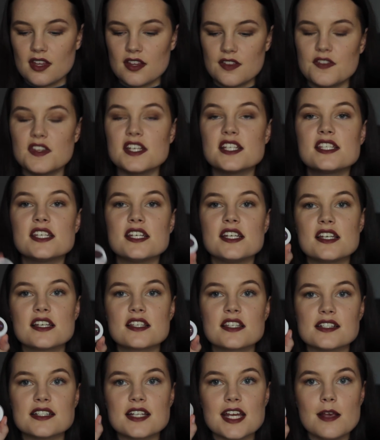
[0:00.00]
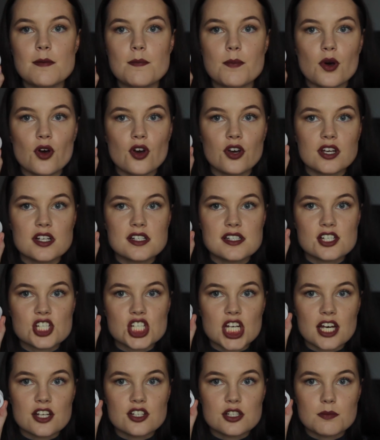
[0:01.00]
This is a deep burgundy
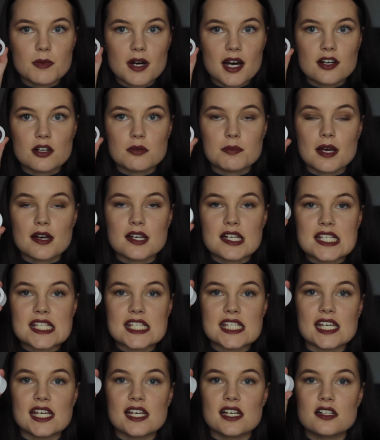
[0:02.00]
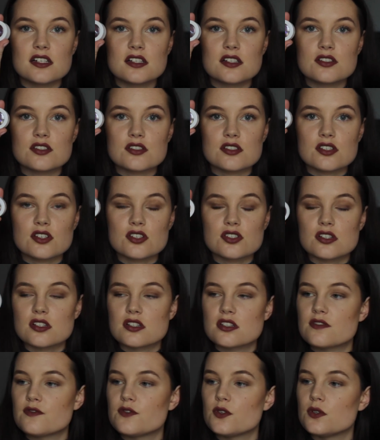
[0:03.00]
shade. You might not be able to see it just because
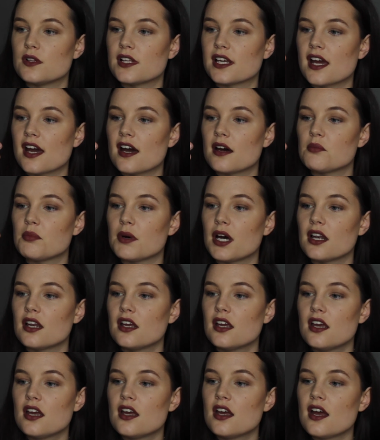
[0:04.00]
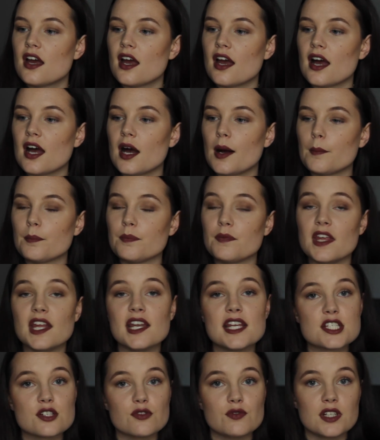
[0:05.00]
it's falling out, but
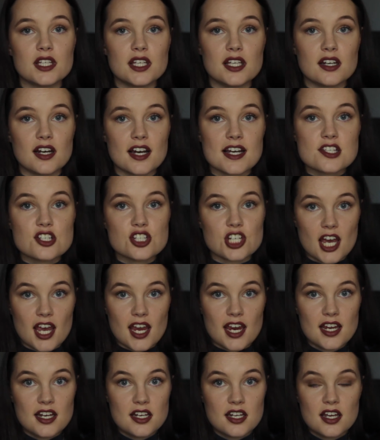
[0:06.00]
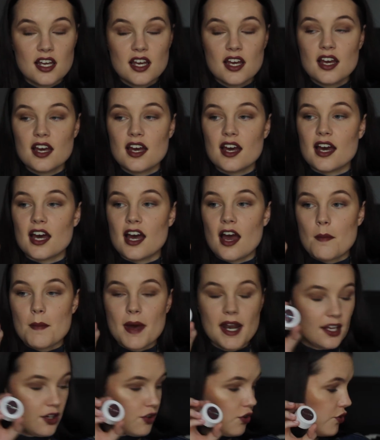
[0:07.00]
it is a really nice shade,
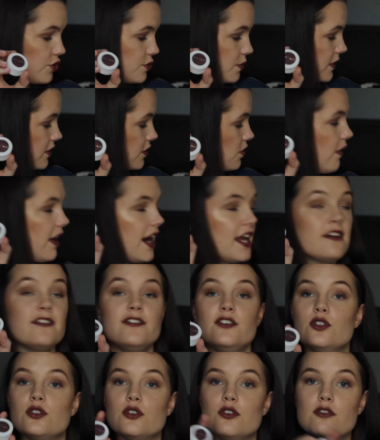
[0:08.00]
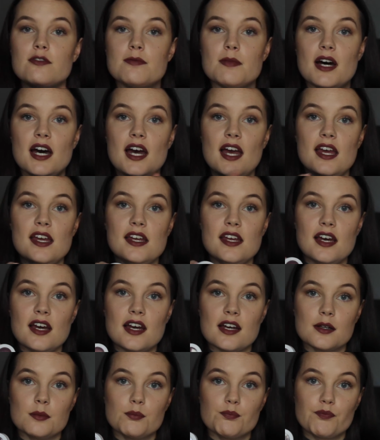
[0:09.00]
and it goes with quite a few of my
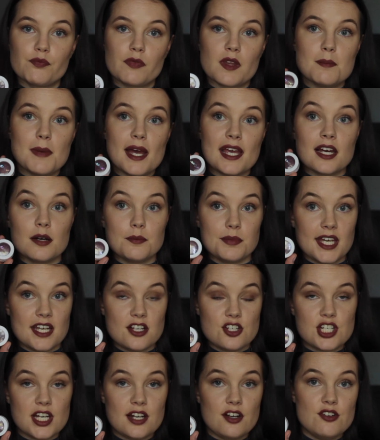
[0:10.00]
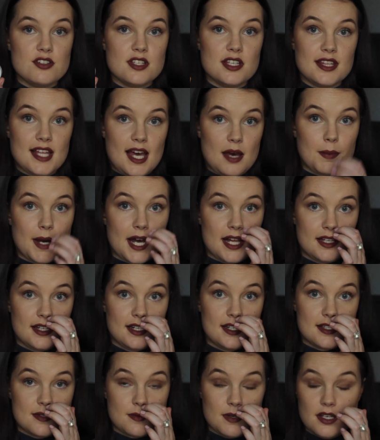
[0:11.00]
Makeup Geek shadows in that
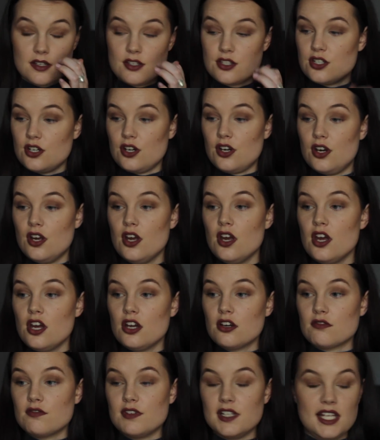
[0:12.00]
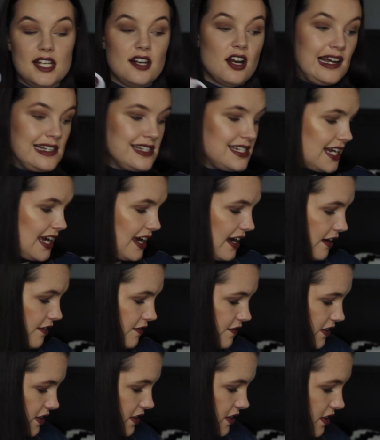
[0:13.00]
palette as well, so really nice to
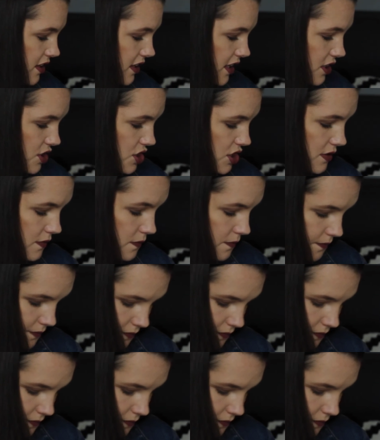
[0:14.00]
have in the collection.